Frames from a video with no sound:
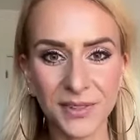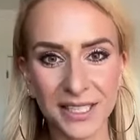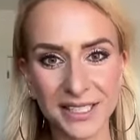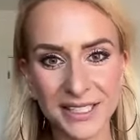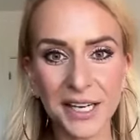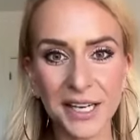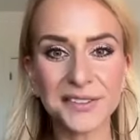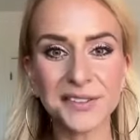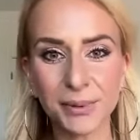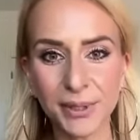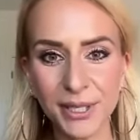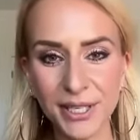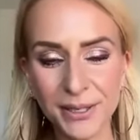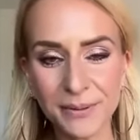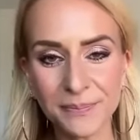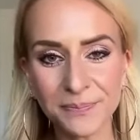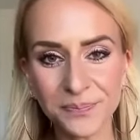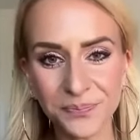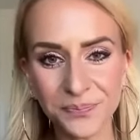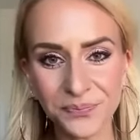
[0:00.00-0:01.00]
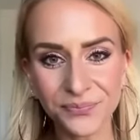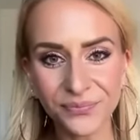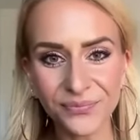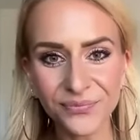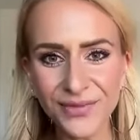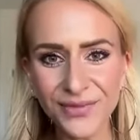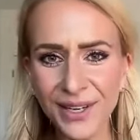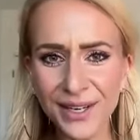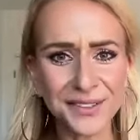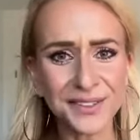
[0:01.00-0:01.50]
next week,
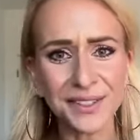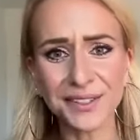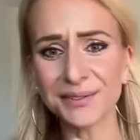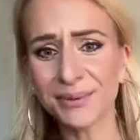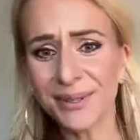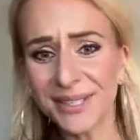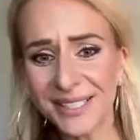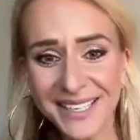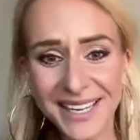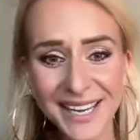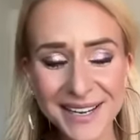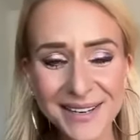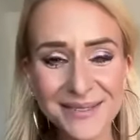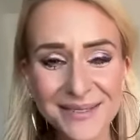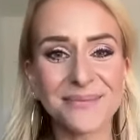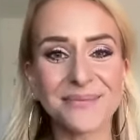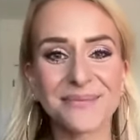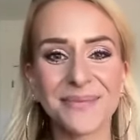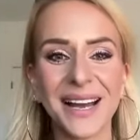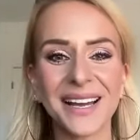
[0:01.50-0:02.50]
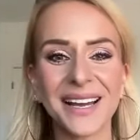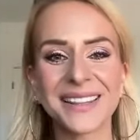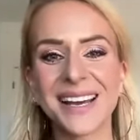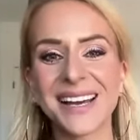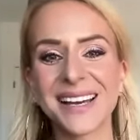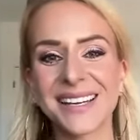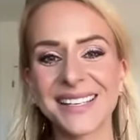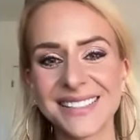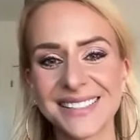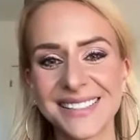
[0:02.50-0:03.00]
because I was reading him back
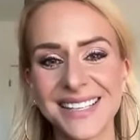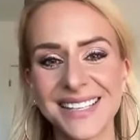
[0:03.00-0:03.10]
then and